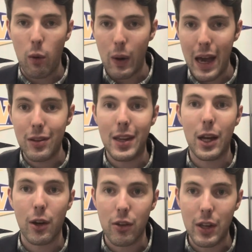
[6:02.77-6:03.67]
west to take
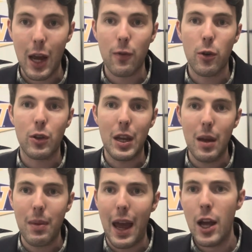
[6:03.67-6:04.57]
on a Stanford team
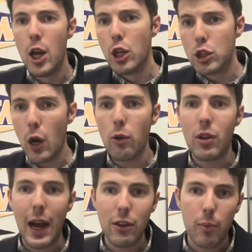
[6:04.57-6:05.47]
that showed
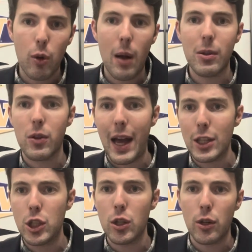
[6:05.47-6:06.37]
signs of promise
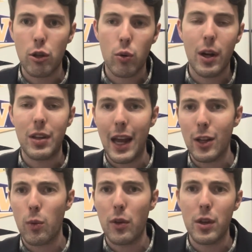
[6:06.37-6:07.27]
last year under Troy Taylor.
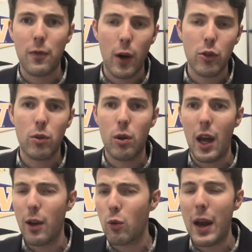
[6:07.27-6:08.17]
Wasn't the first
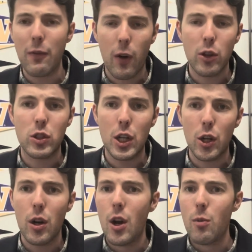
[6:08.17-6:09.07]
great first year.